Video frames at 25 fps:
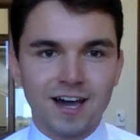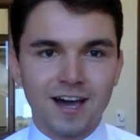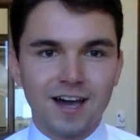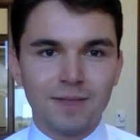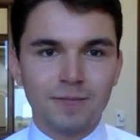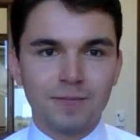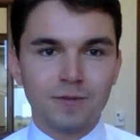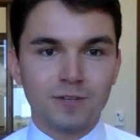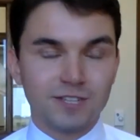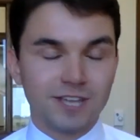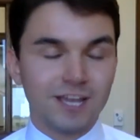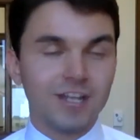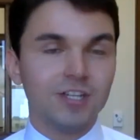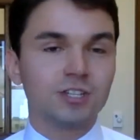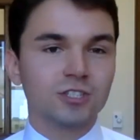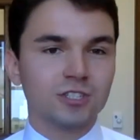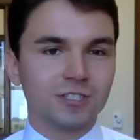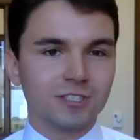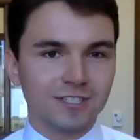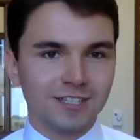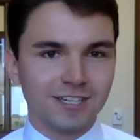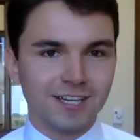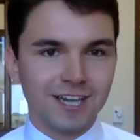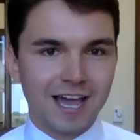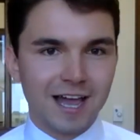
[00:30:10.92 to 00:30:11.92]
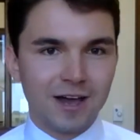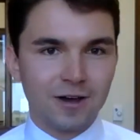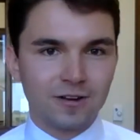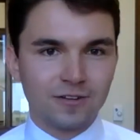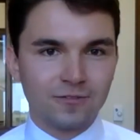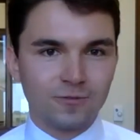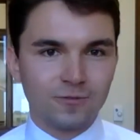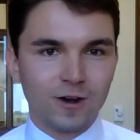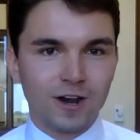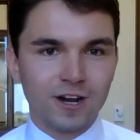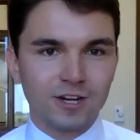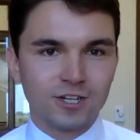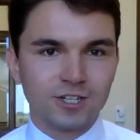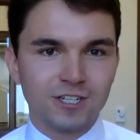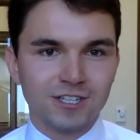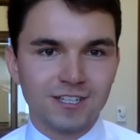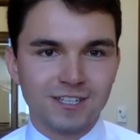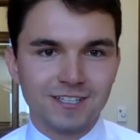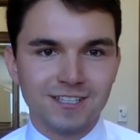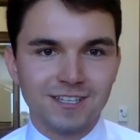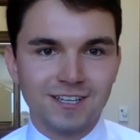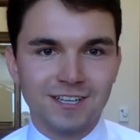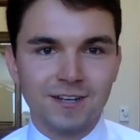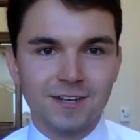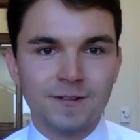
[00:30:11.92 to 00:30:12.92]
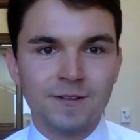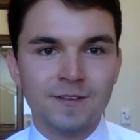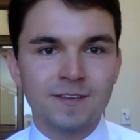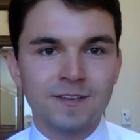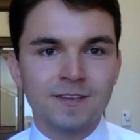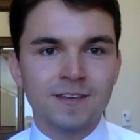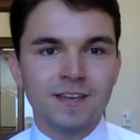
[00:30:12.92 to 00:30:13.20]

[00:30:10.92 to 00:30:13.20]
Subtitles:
potentially out of Washington,